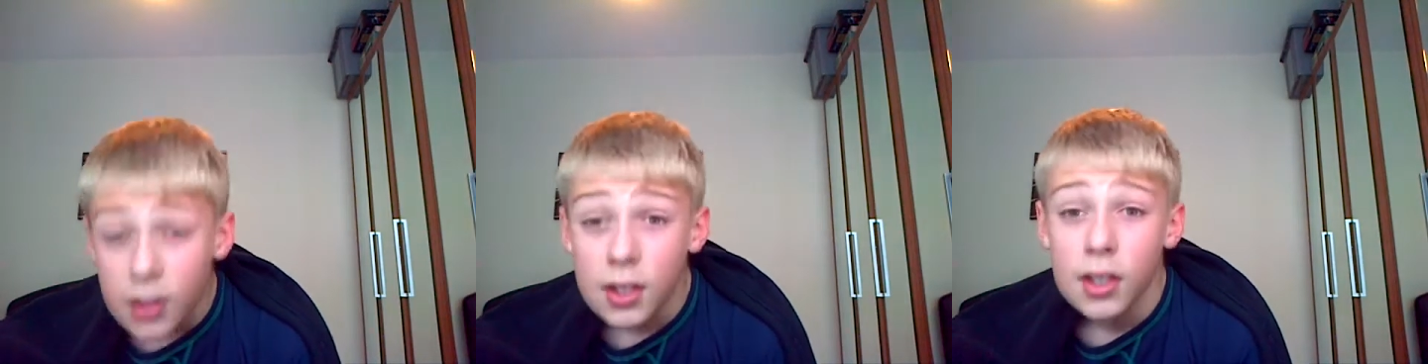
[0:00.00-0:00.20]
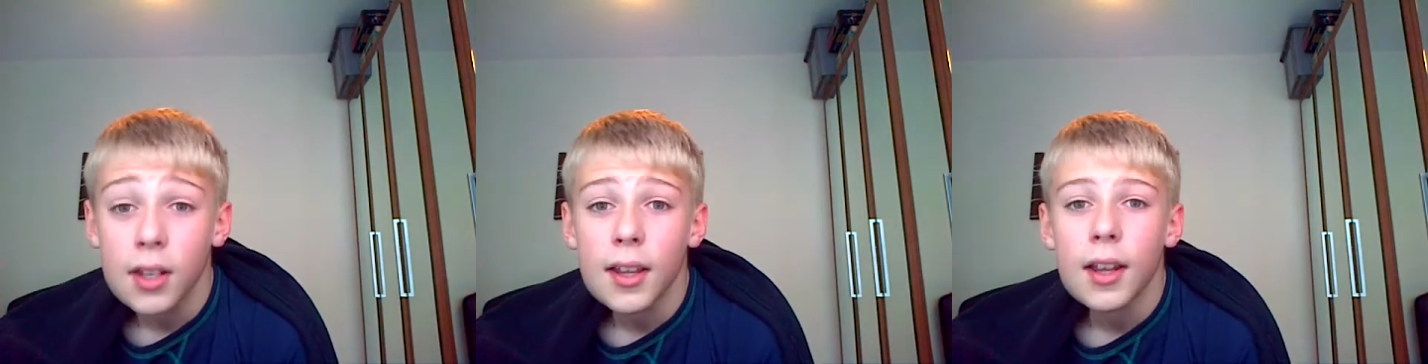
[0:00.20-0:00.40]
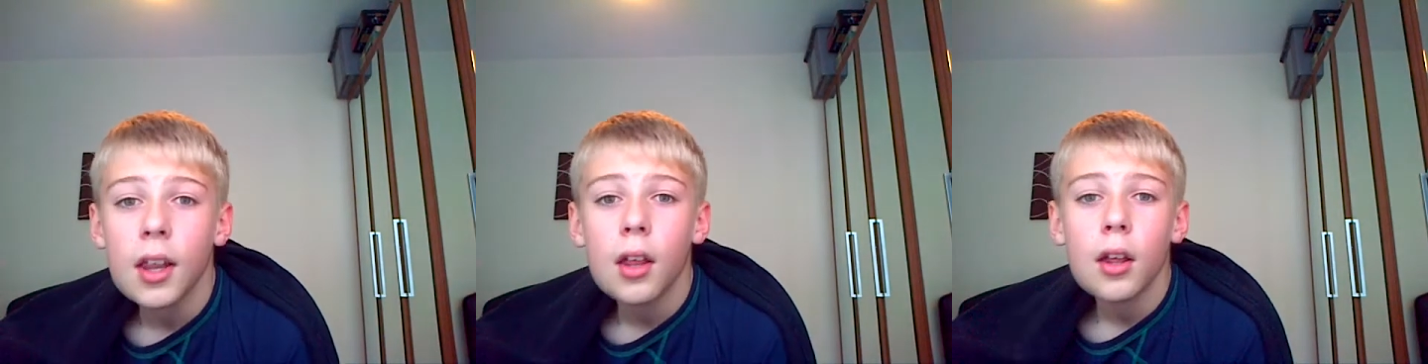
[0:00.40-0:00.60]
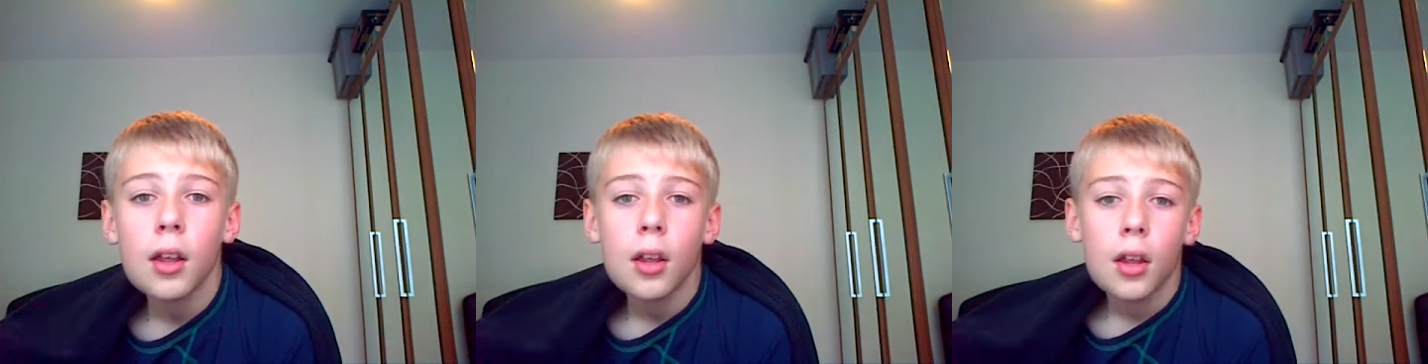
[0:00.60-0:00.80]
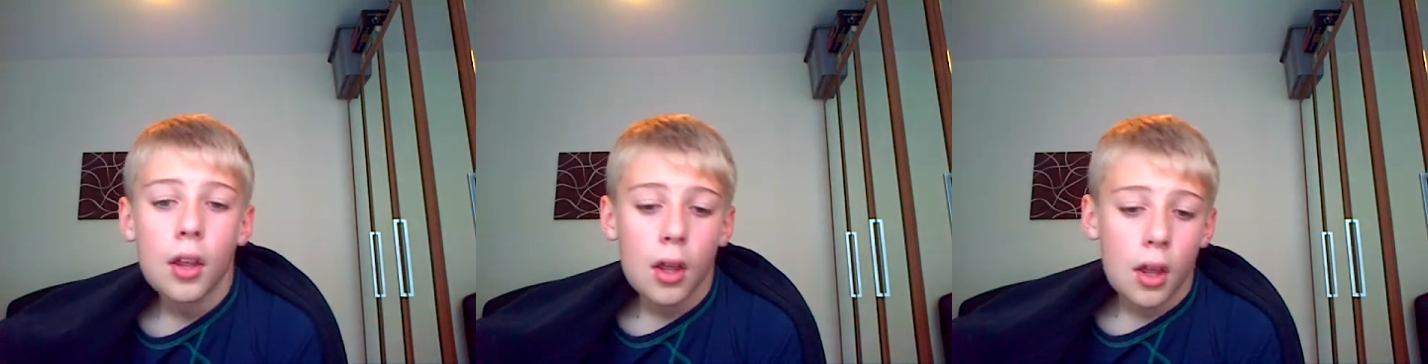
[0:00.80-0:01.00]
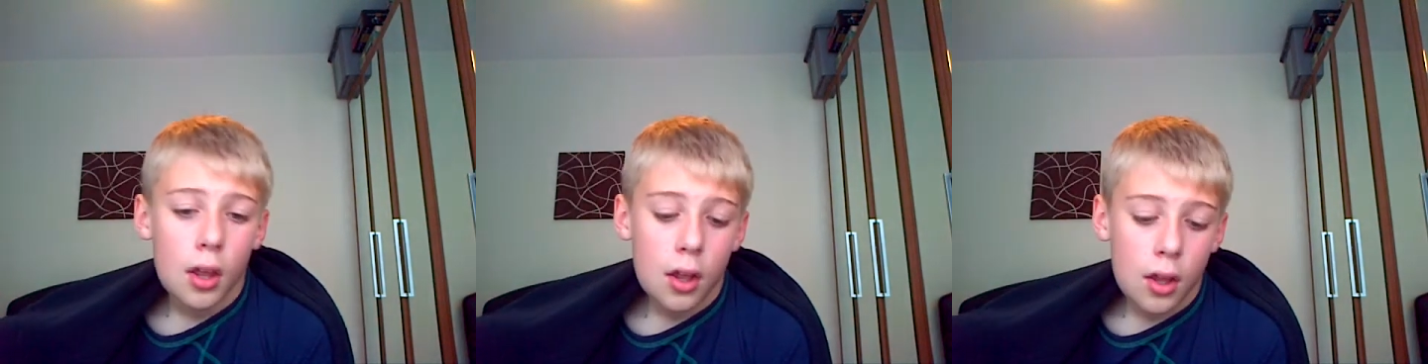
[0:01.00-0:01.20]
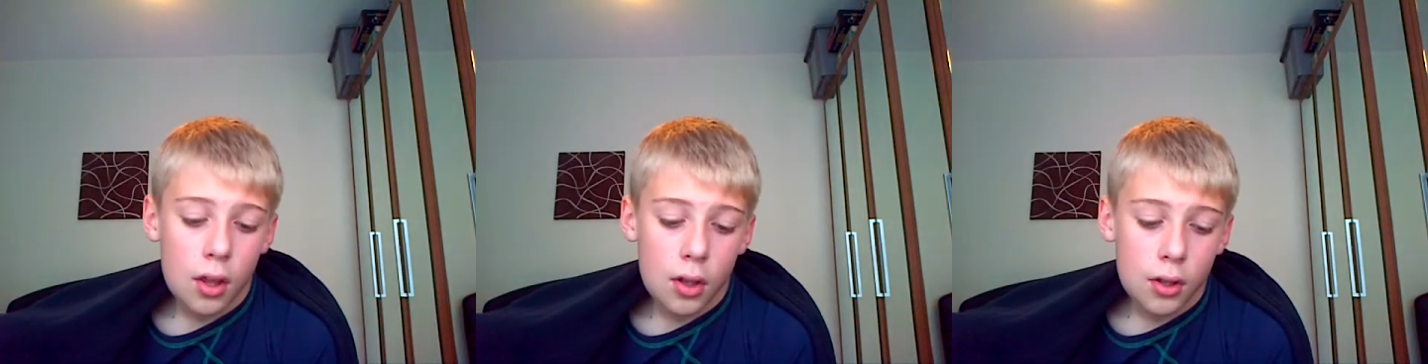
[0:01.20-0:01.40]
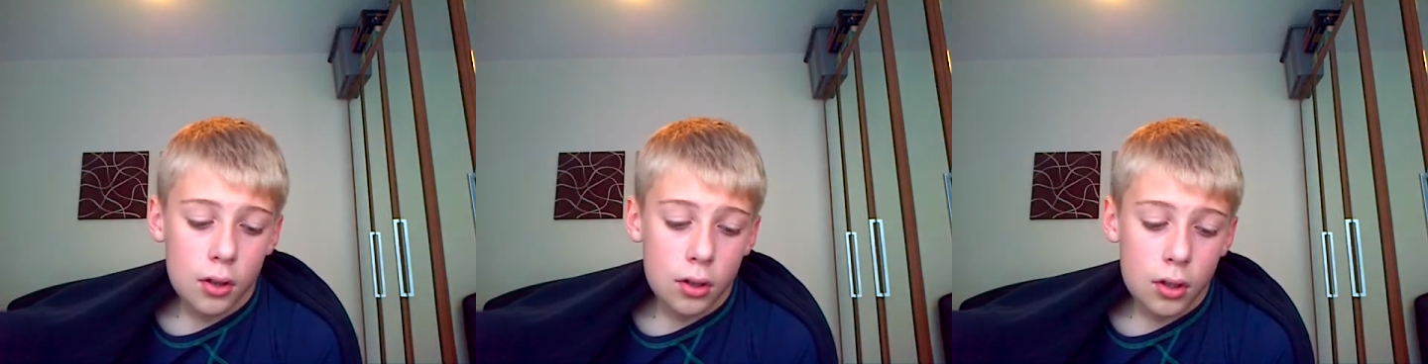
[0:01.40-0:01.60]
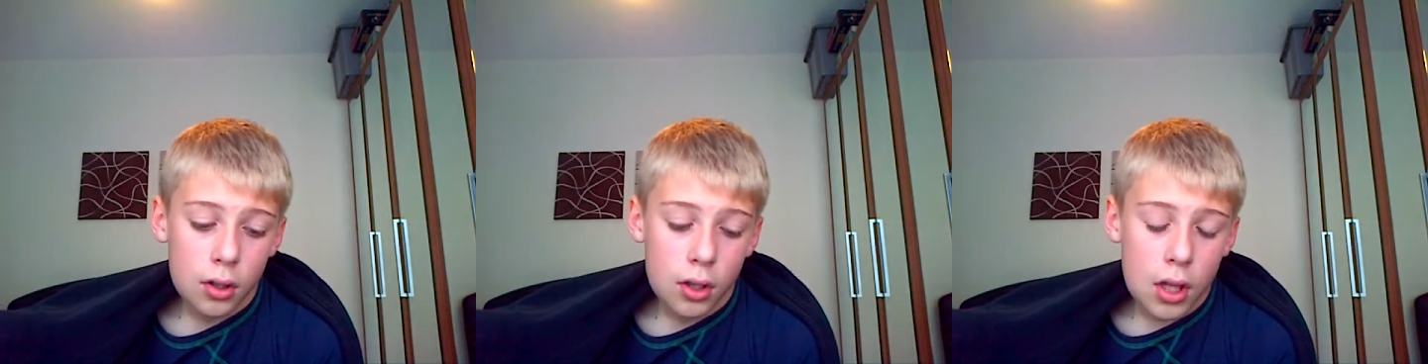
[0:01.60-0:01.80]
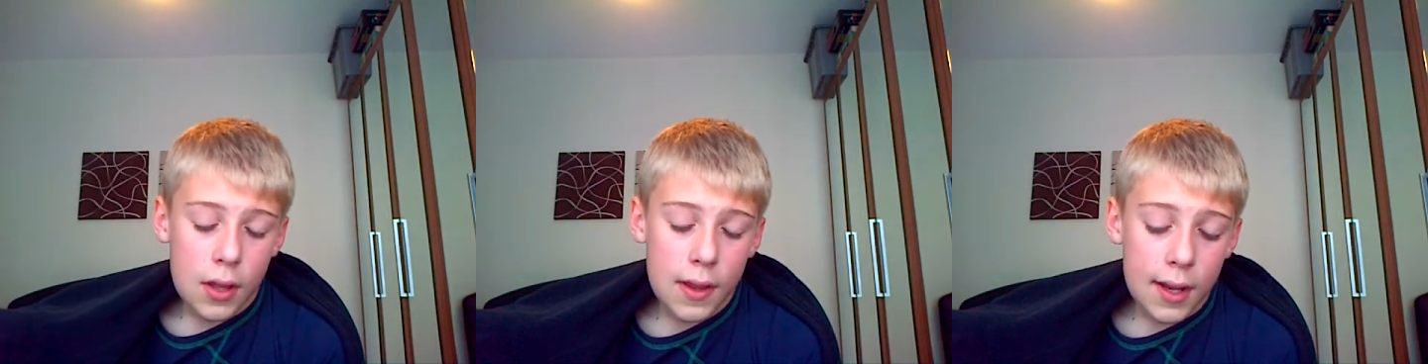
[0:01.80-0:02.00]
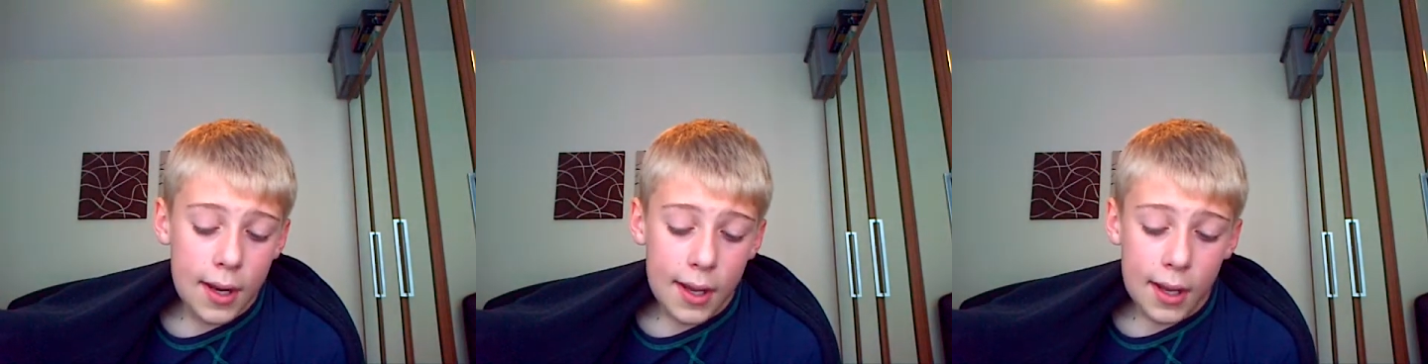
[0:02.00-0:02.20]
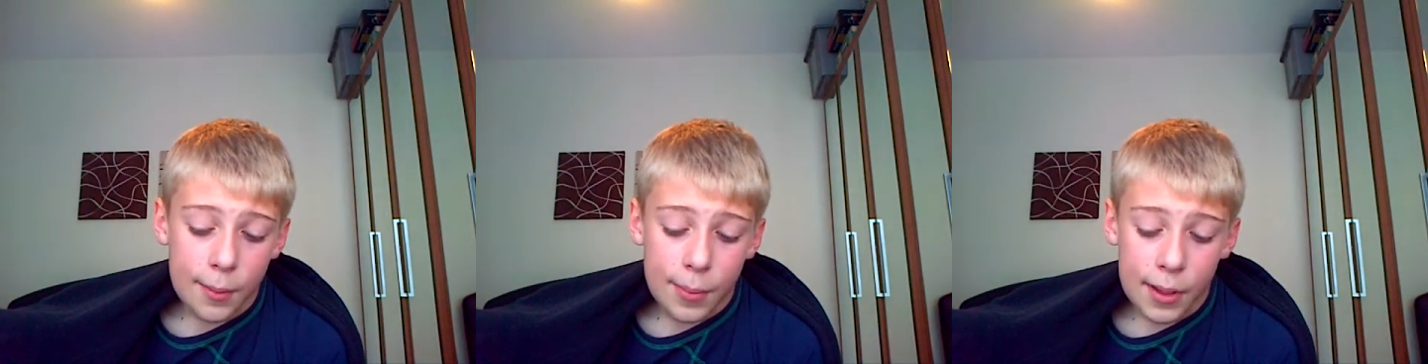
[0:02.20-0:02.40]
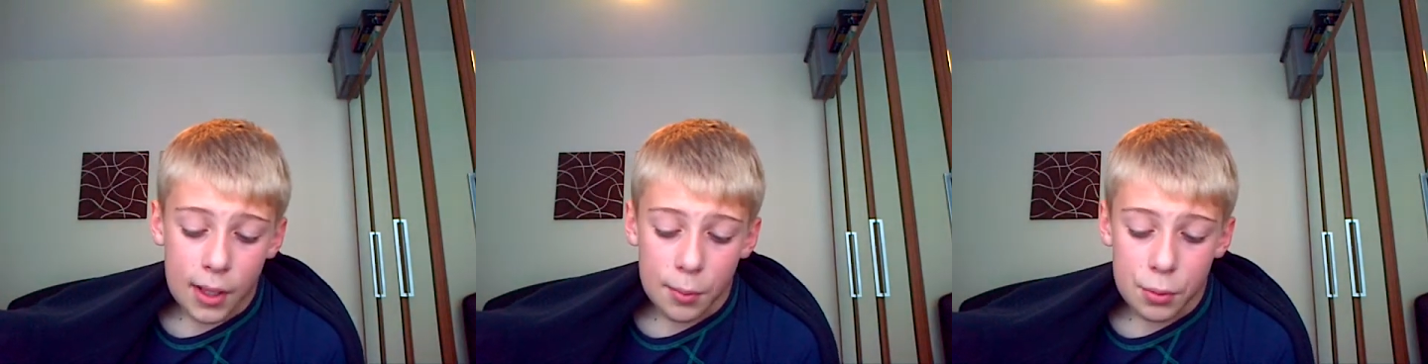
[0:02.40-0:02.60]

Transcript: And then I had pack